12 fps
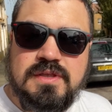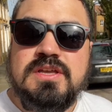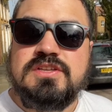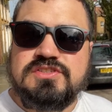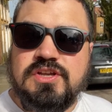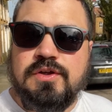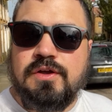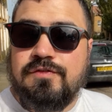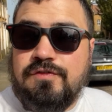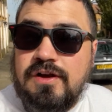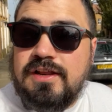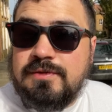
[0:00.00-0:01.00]
So, I
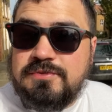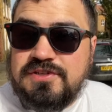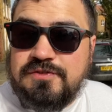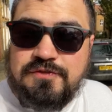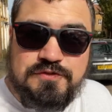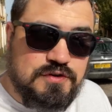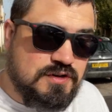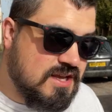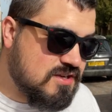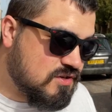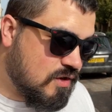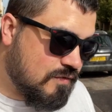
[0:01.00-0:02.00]
finally give myself a few
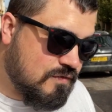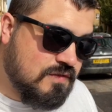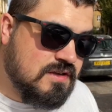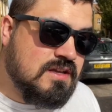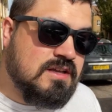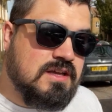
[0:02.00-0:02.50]
days off.